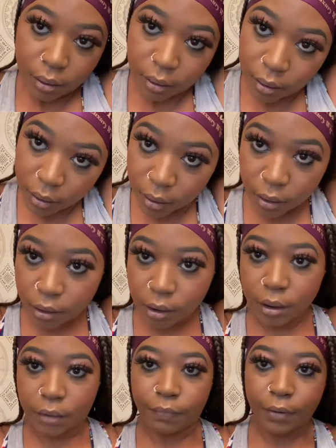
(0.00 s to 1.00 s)
and
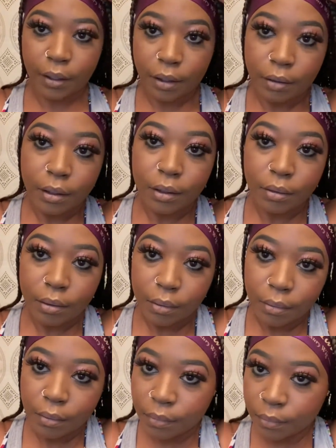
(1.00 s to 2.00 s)
just finger it
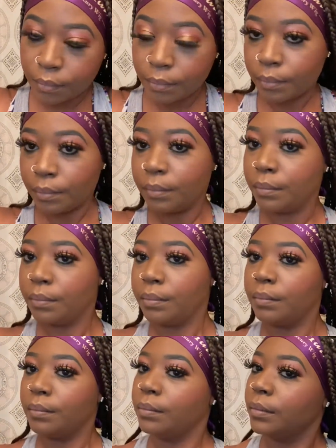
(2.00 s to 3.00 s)
through.
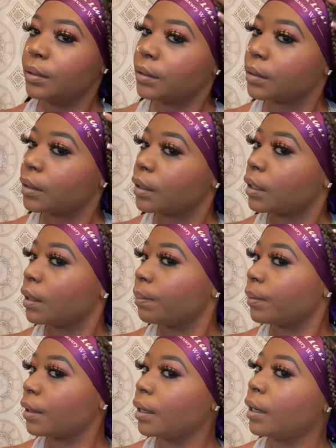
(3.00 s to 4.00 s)
It's gonna keep
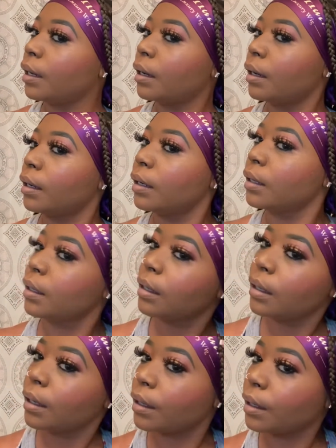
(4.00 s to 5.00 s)
your hair
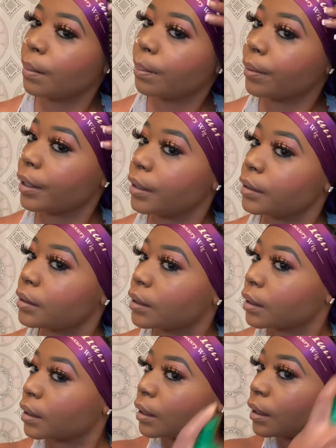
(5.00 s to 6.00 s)
or your braids
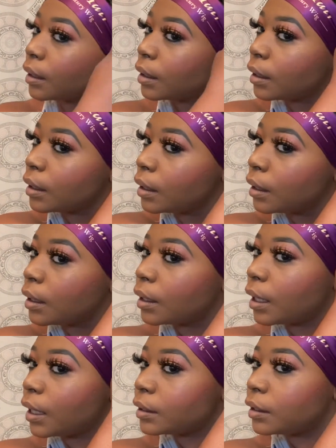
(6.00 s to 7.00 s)
looking
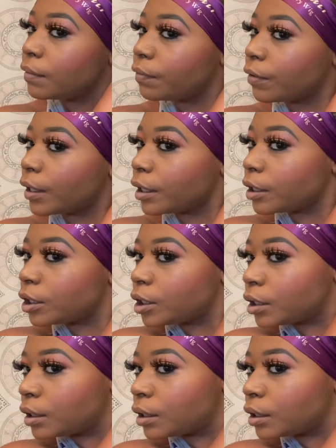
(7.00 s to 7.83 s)
nice and fresh.